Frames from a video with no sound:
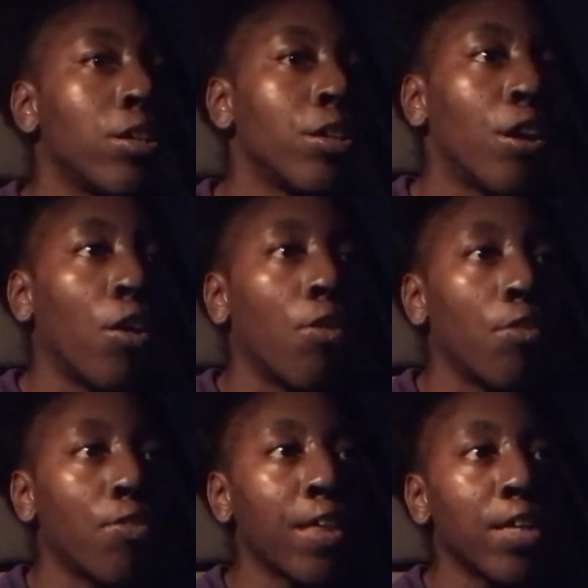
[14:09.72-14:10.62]
you know,
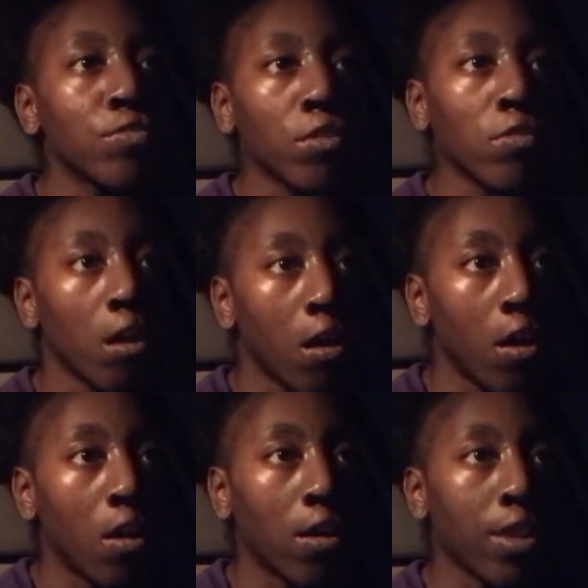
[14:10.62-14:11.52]
things were
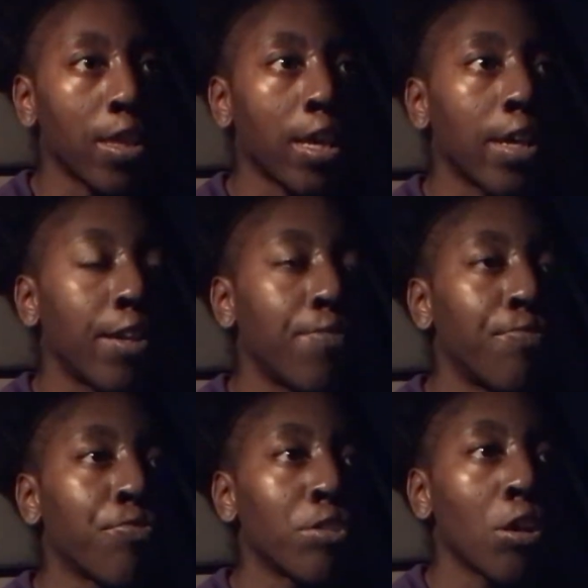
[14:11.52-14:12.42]
wrong, and
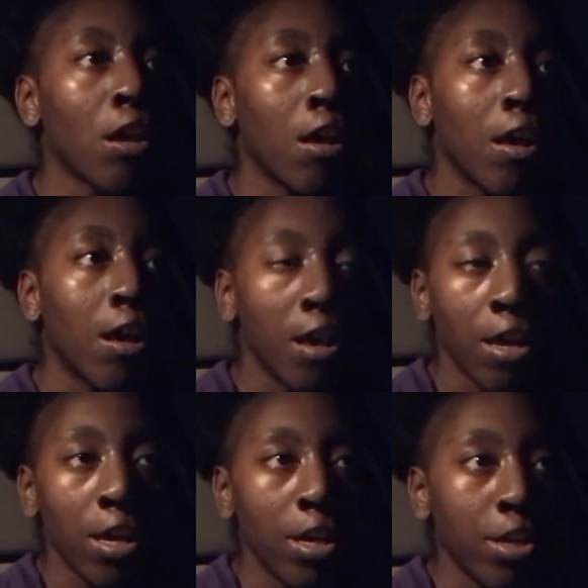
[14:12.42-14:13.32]

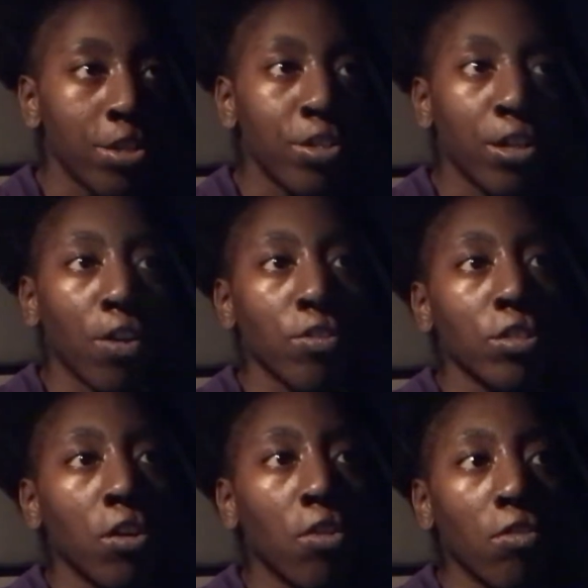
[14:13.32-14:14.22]
then, you know,
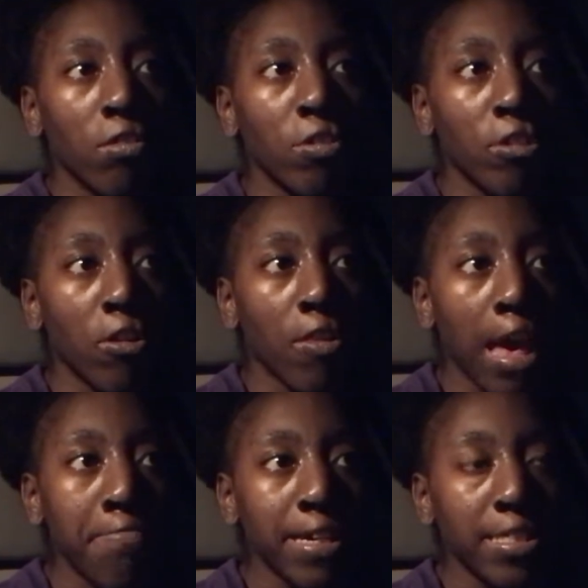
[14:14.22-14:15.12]
so, you know,
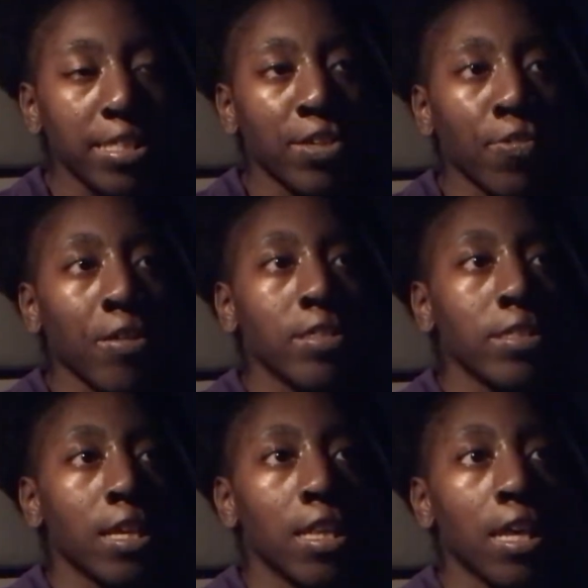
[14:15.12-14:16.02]
that makes a
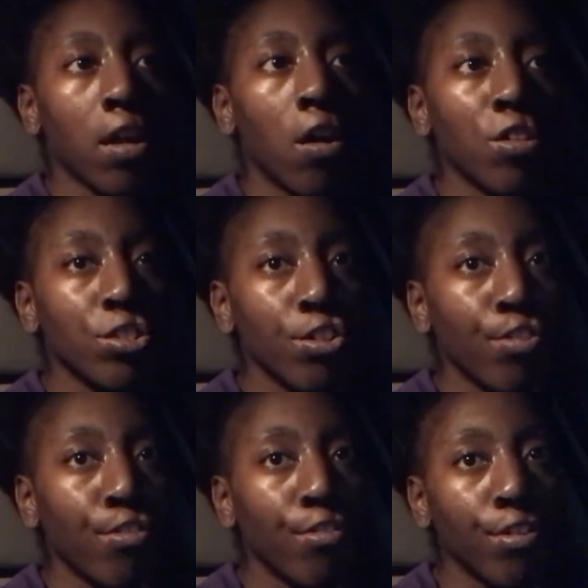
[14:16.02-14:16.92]
difference. And then
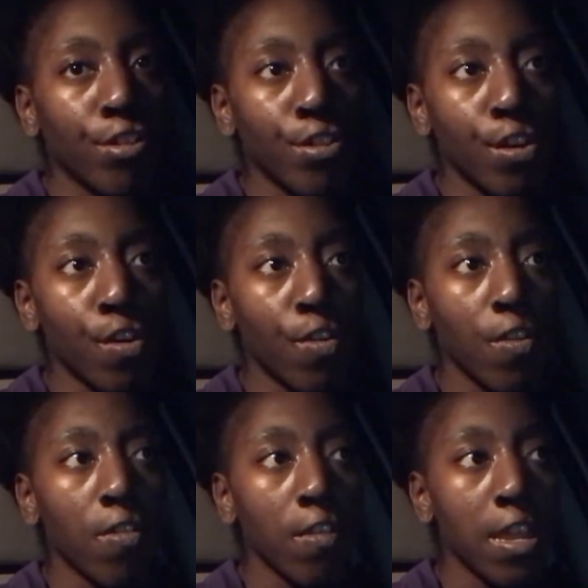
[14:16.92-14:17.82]
also, you know,
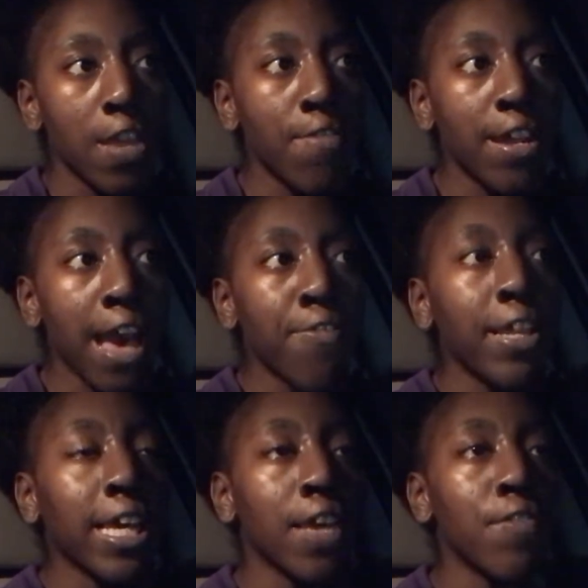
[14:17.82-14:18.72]
even, I
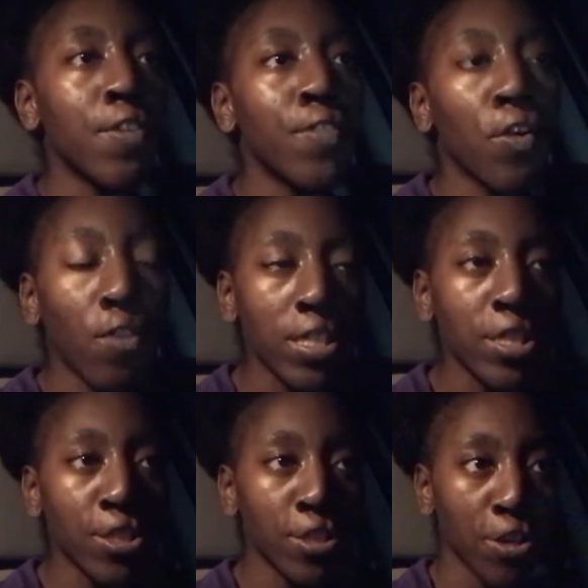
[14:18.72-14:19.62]
feel like even if there
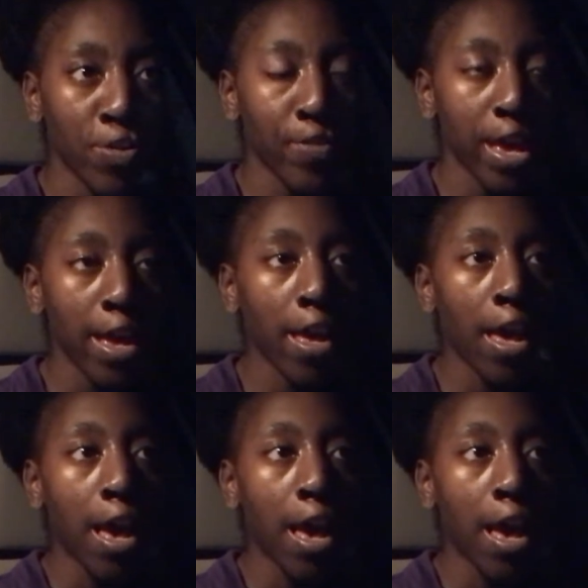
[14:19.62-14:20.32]
wasn't a survey,